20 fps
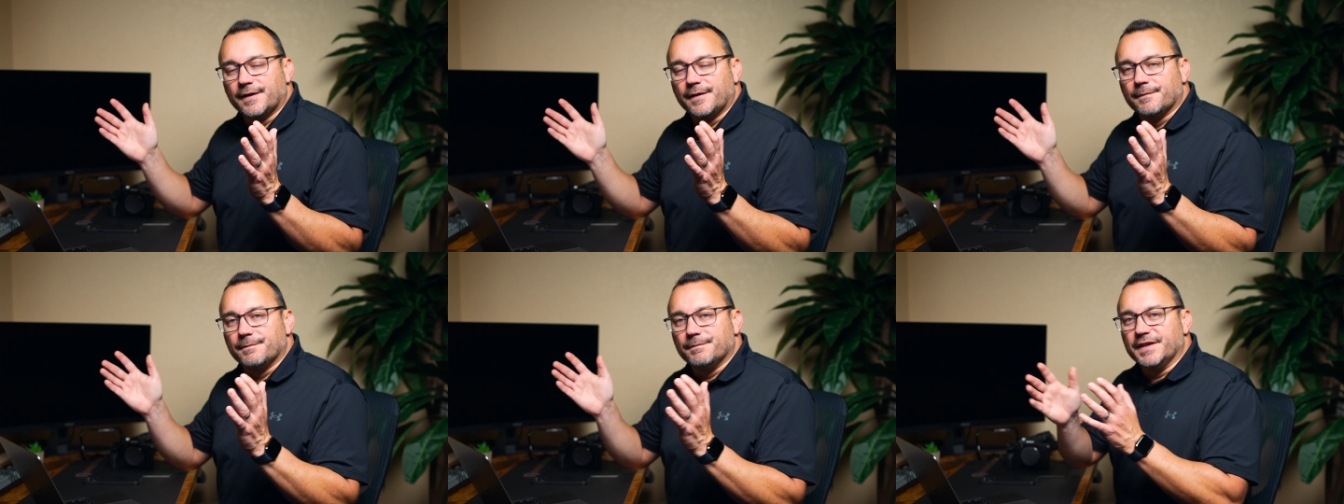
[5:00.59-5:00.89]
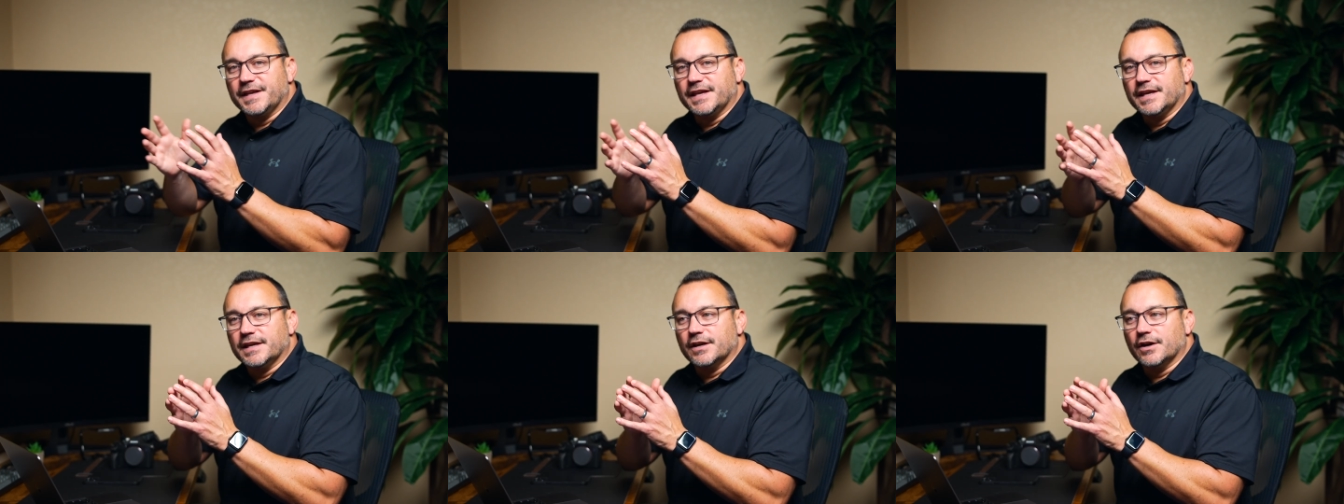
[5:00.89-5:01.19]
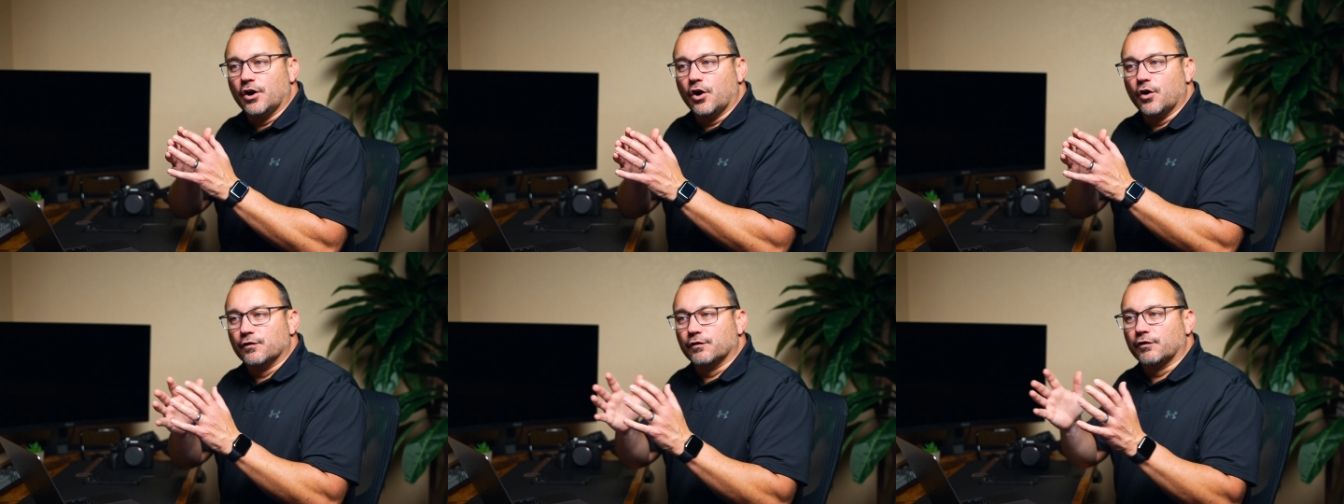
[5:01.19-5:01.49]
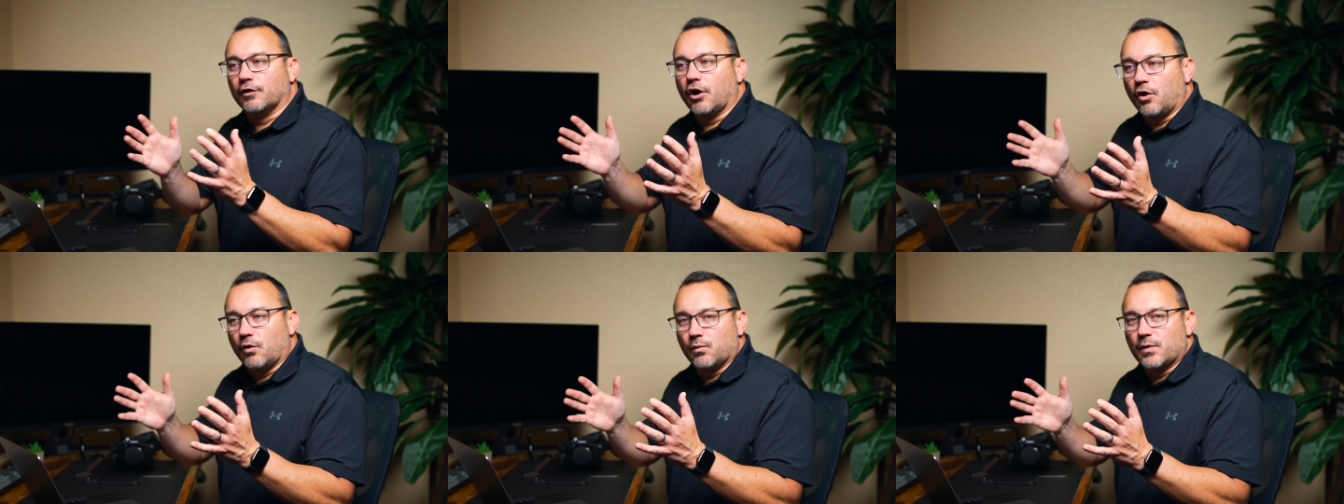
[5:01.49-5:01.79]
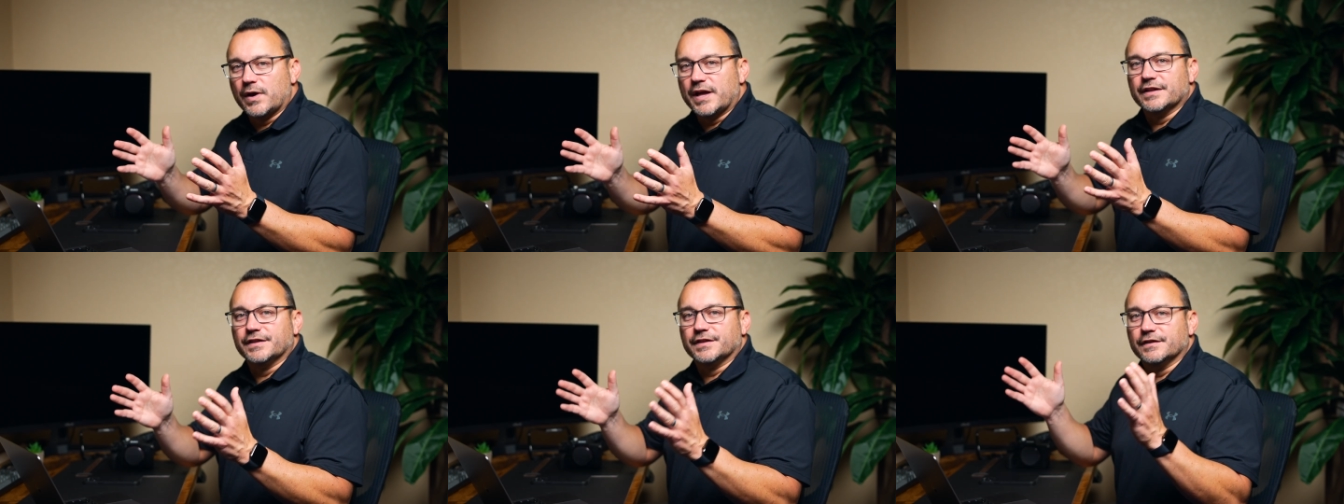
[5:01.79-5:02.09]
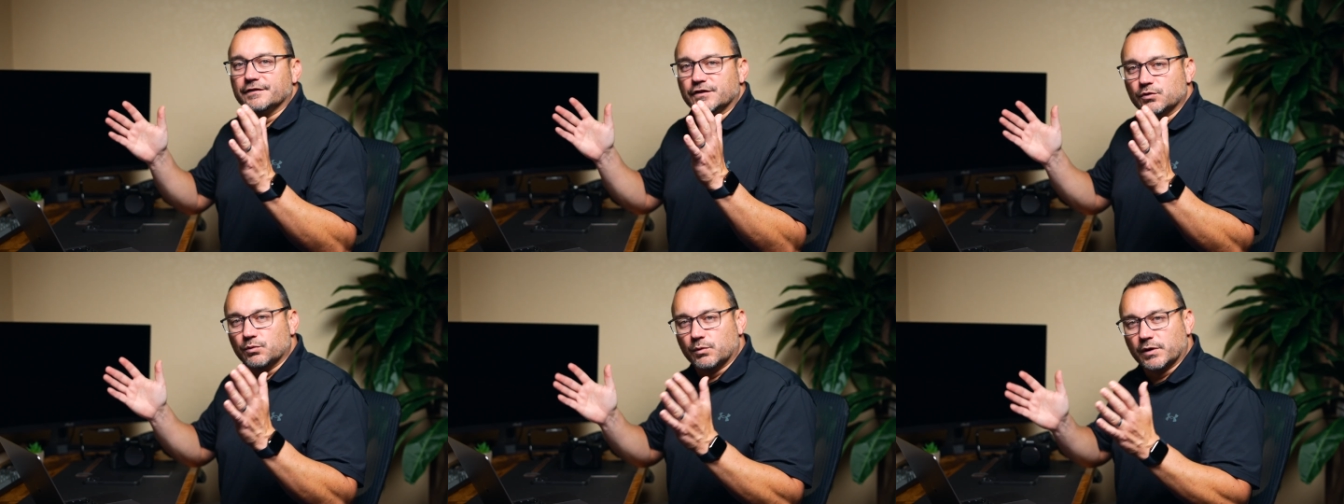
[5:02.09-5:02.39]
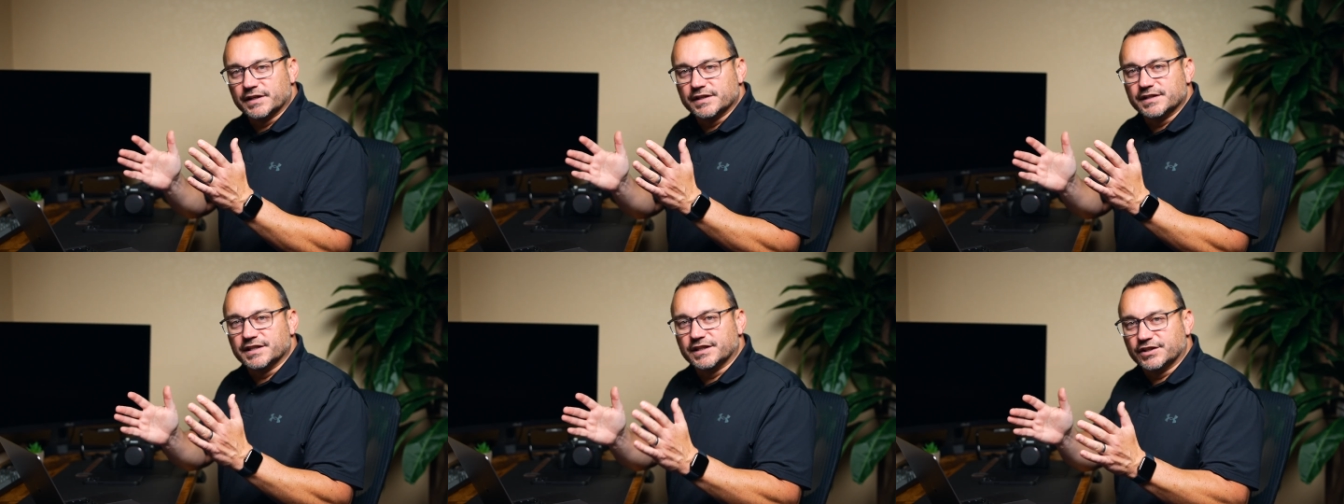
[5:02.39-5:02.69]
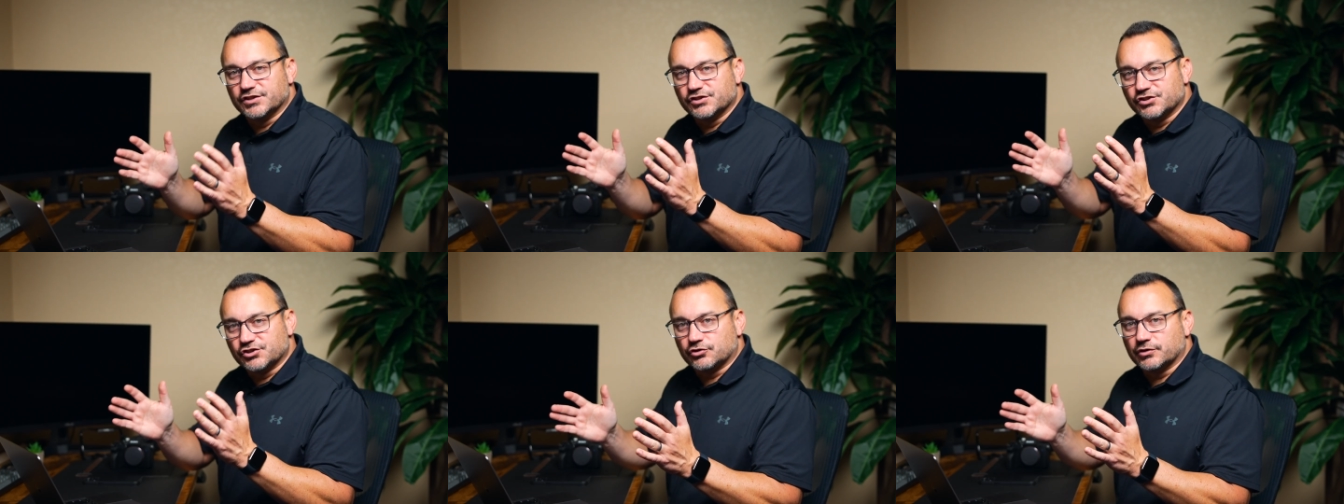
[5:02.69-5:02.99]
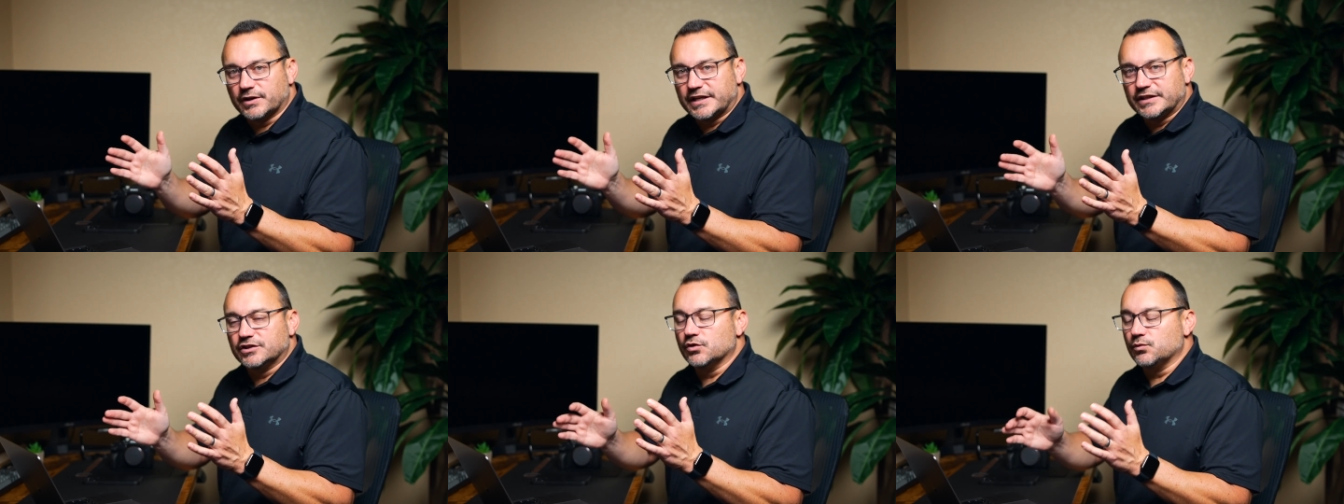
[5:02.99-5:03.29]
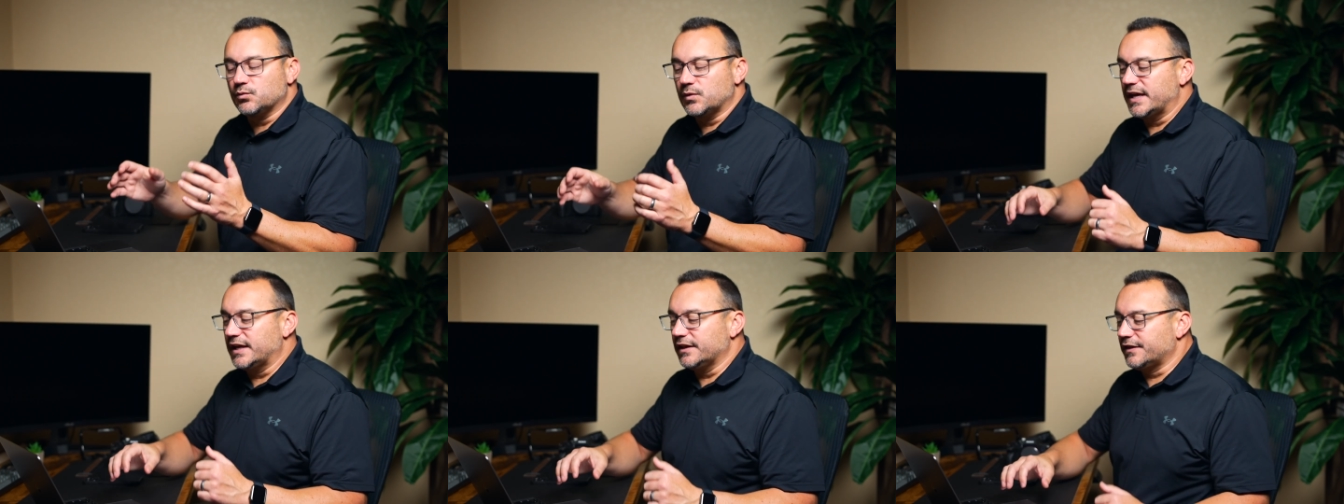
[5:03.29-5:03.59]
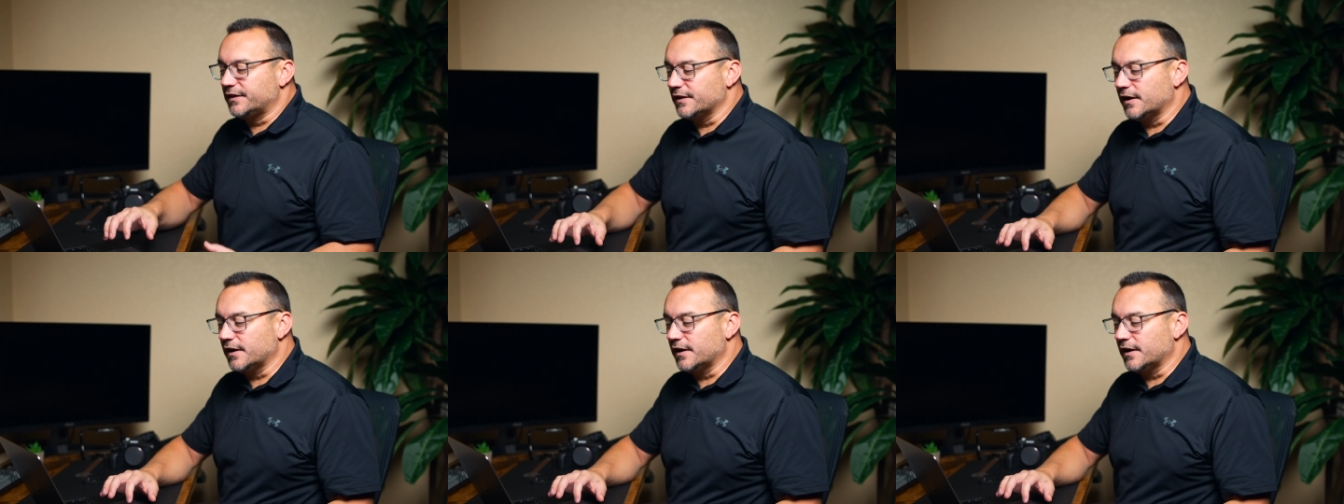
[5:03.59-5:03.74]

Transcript: the overall width if you wanted to constrain the width